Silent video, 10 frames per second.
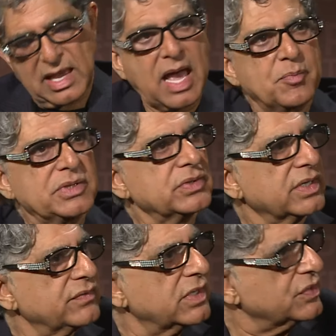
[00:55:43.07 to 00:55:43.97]
happy to
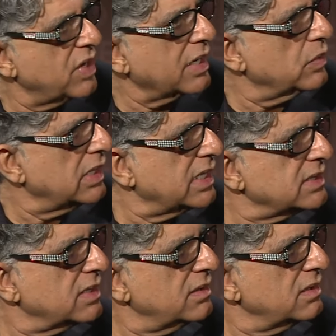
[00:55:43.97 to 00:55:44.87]
give you a
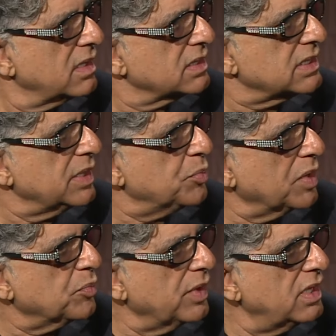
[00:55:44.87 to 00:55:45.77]
tranquilizer, a
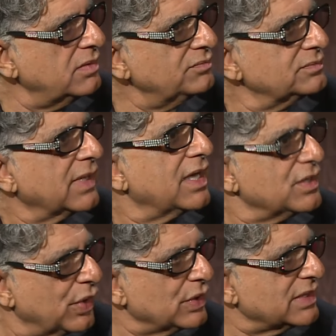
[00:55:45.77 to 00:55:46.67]
sleeping pill,
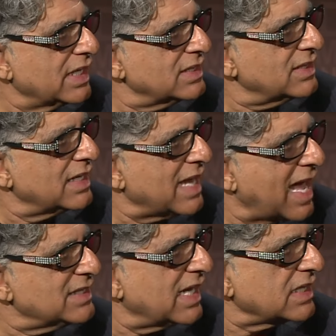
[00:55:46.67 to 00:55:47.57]
in those days, an
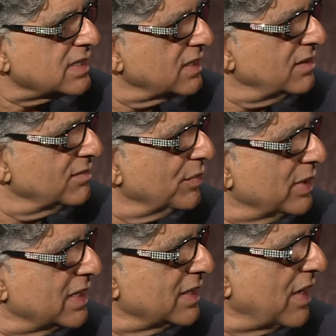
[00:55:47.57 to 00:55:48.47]
antacid.
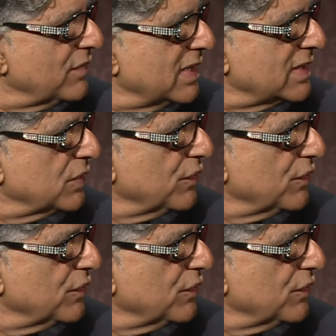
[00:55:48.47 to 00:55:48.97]
We didn't have these